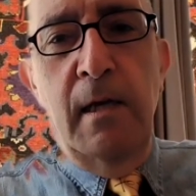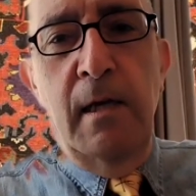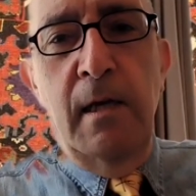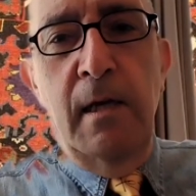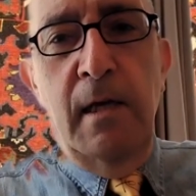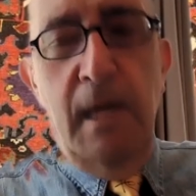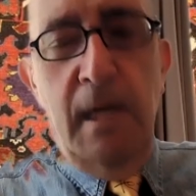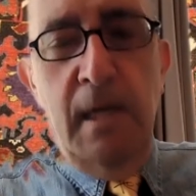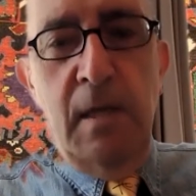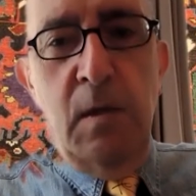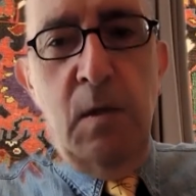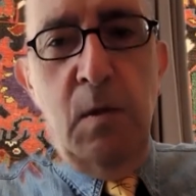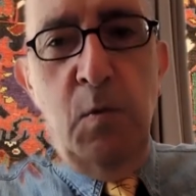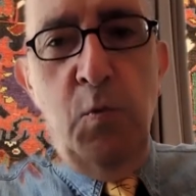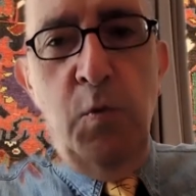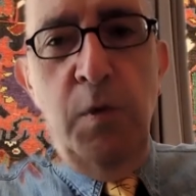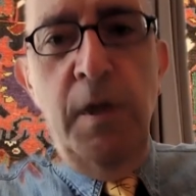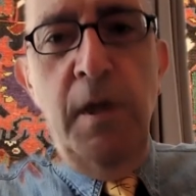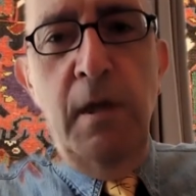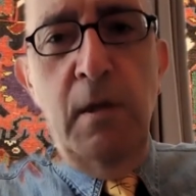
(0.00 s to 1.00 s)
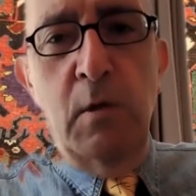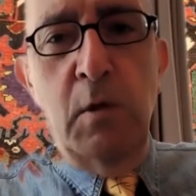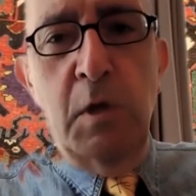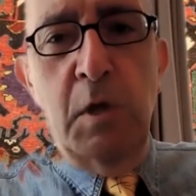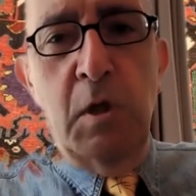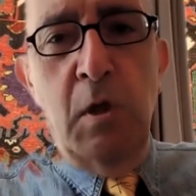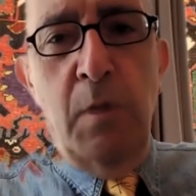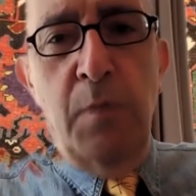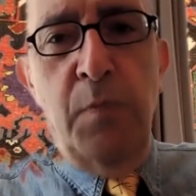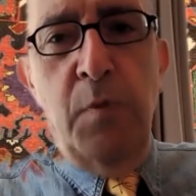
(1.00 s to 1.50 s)
Yes, we need to
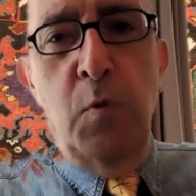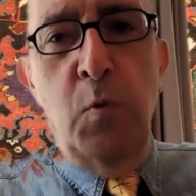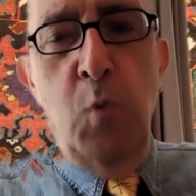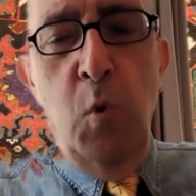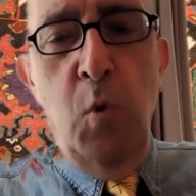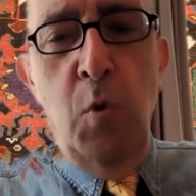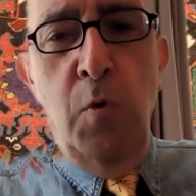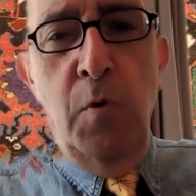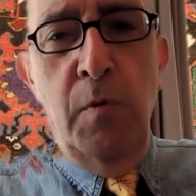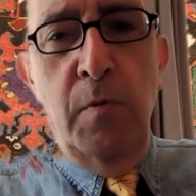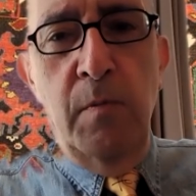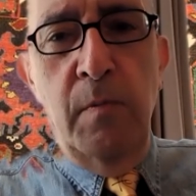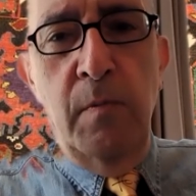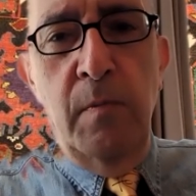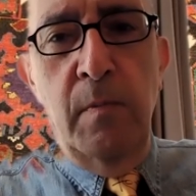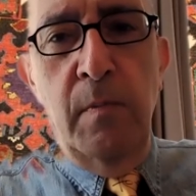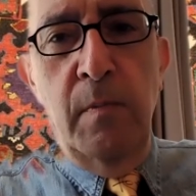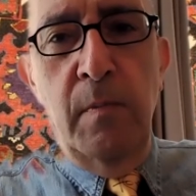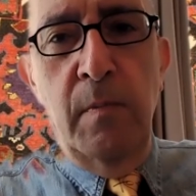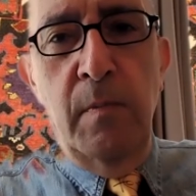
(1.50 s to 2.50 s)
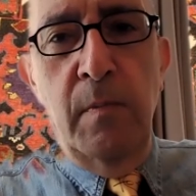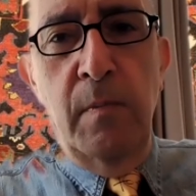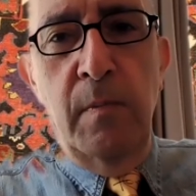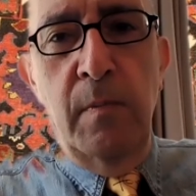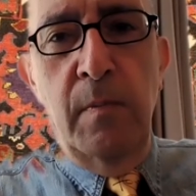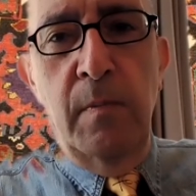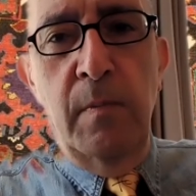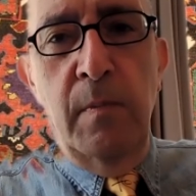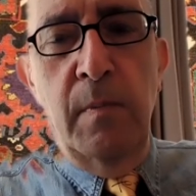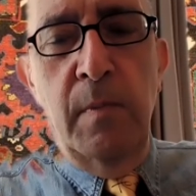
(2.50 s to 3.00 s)
stop the war,
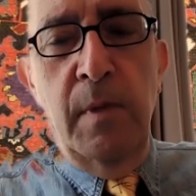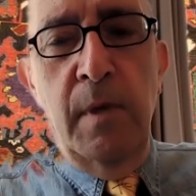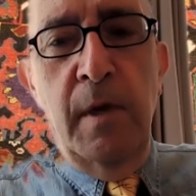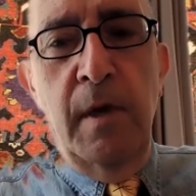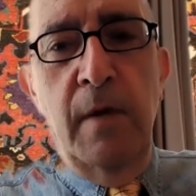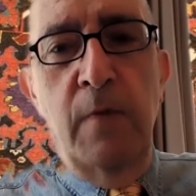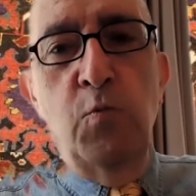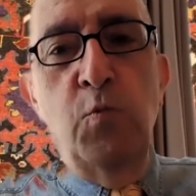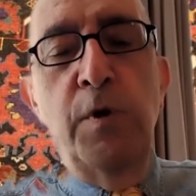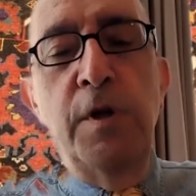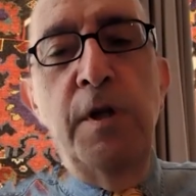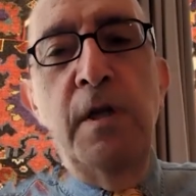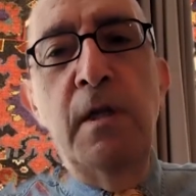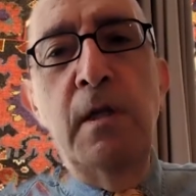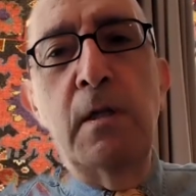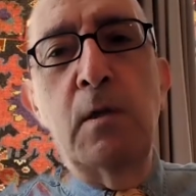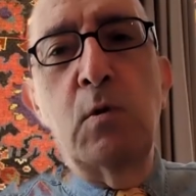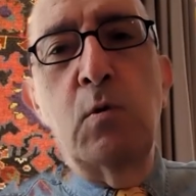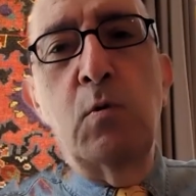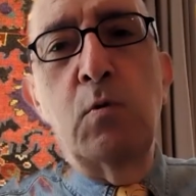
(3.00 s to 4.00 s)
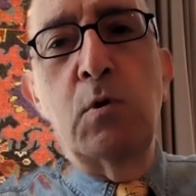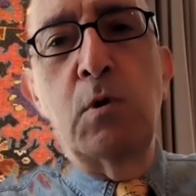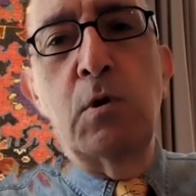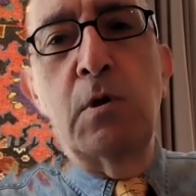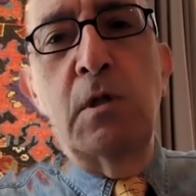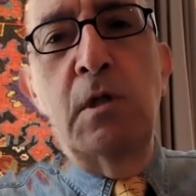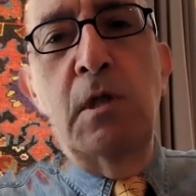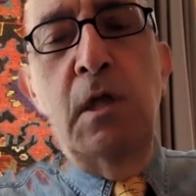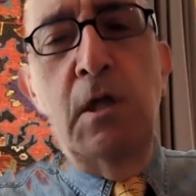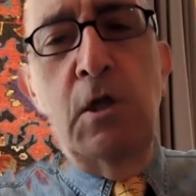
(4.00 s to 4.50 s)
and we need to
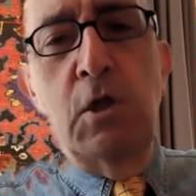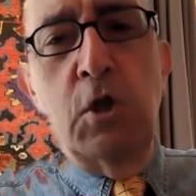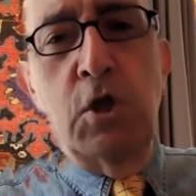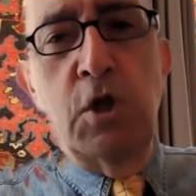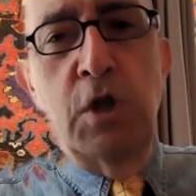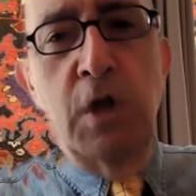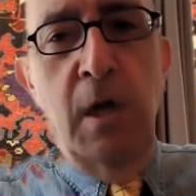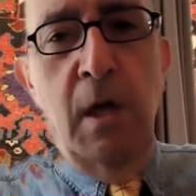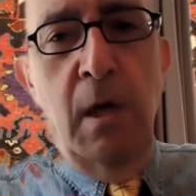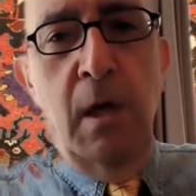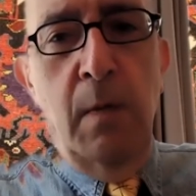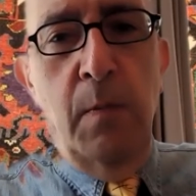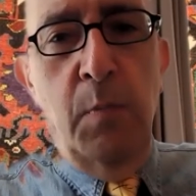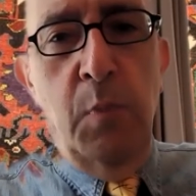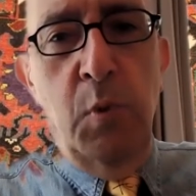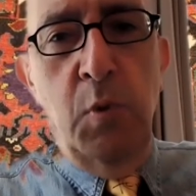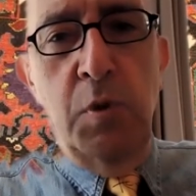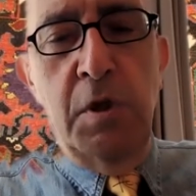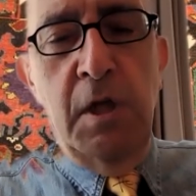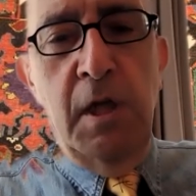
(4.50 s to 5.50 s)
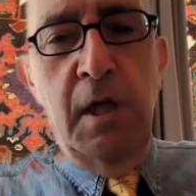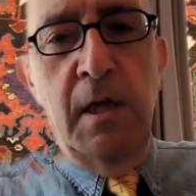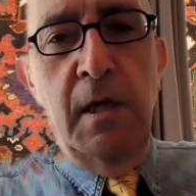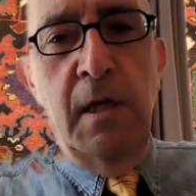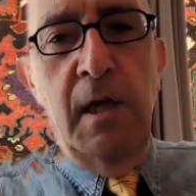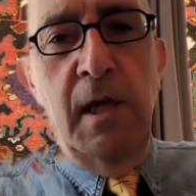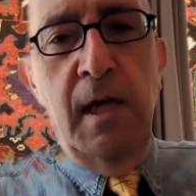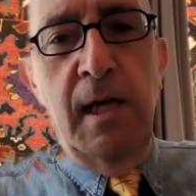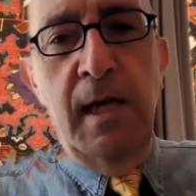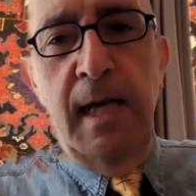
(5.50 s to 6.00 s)
teach
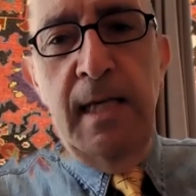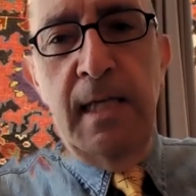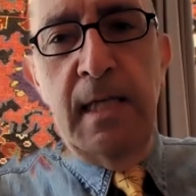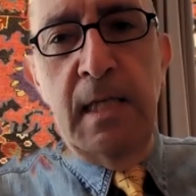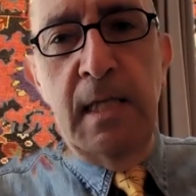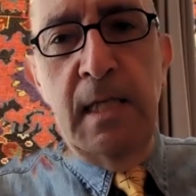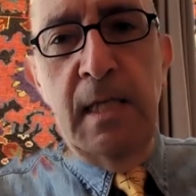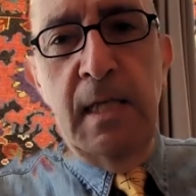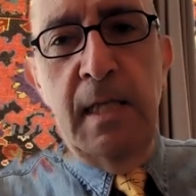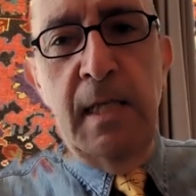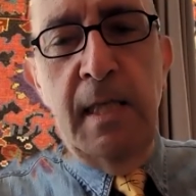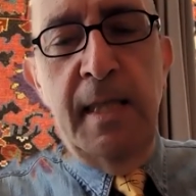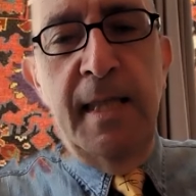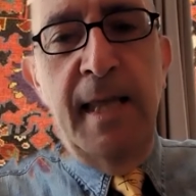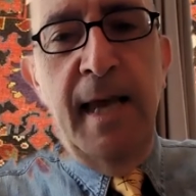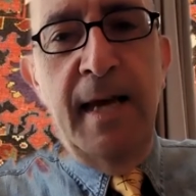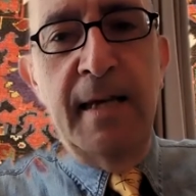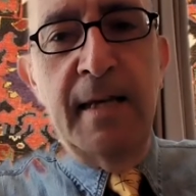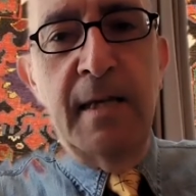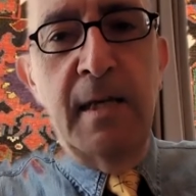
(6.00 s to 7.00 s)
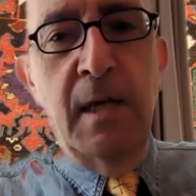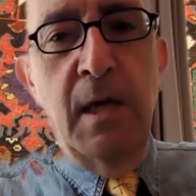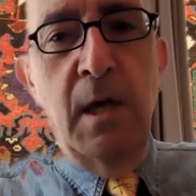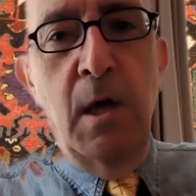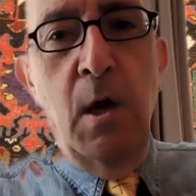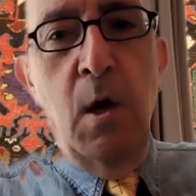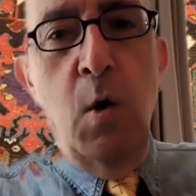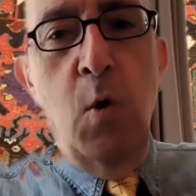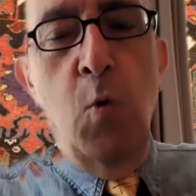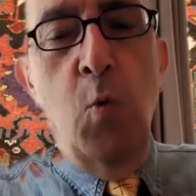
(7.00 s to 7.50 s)
Putin a lesson that
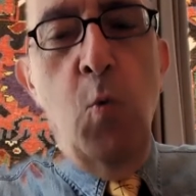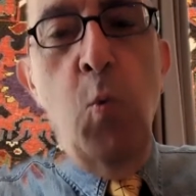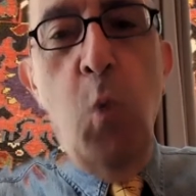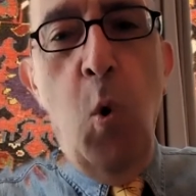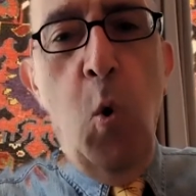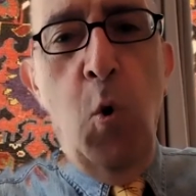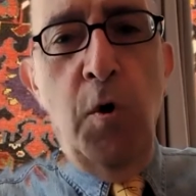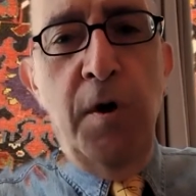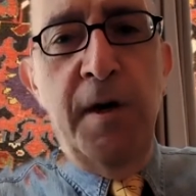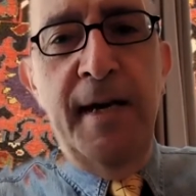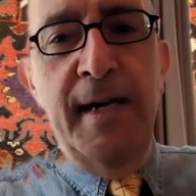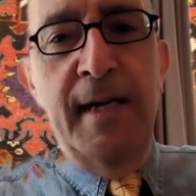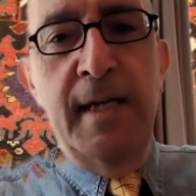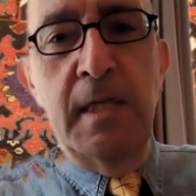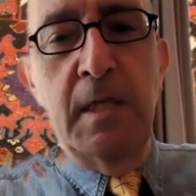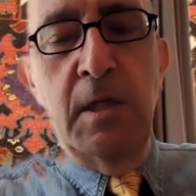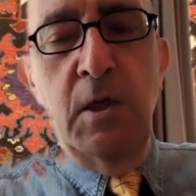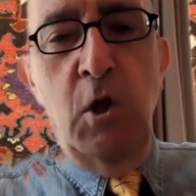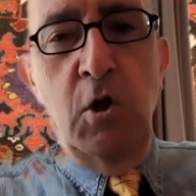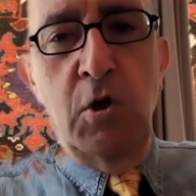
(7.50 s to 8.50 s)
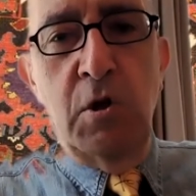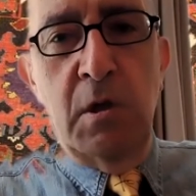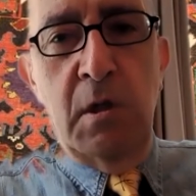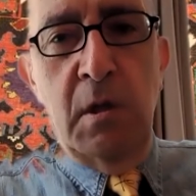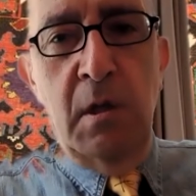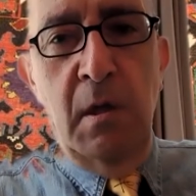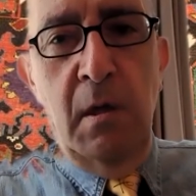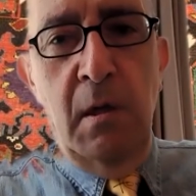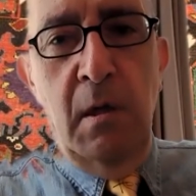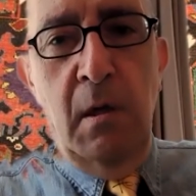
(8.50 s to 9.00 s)
war is not
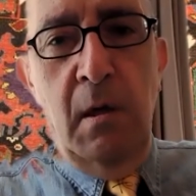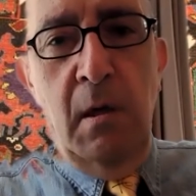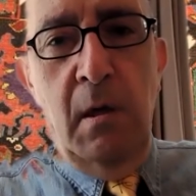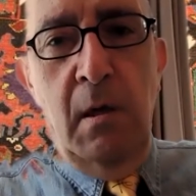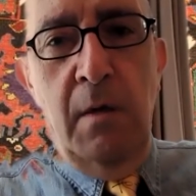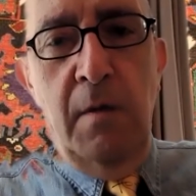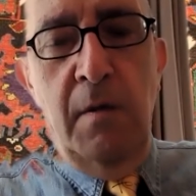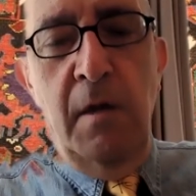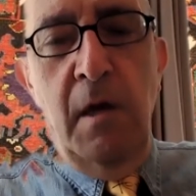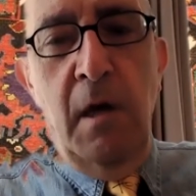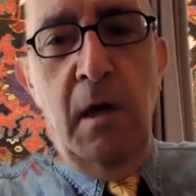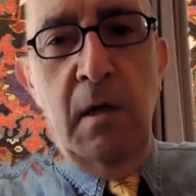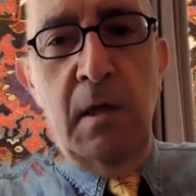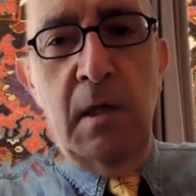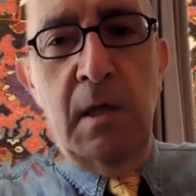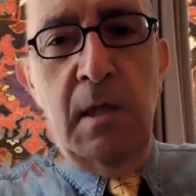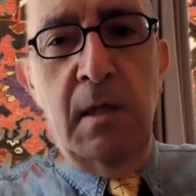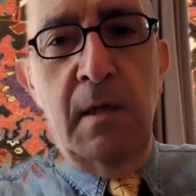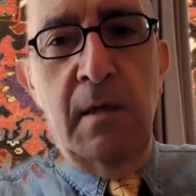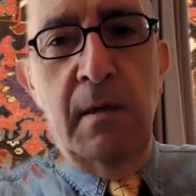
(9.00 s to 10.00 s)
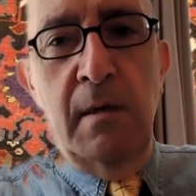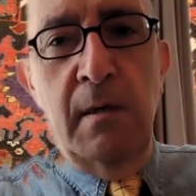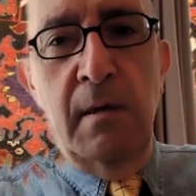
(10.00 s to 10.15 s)
the answer.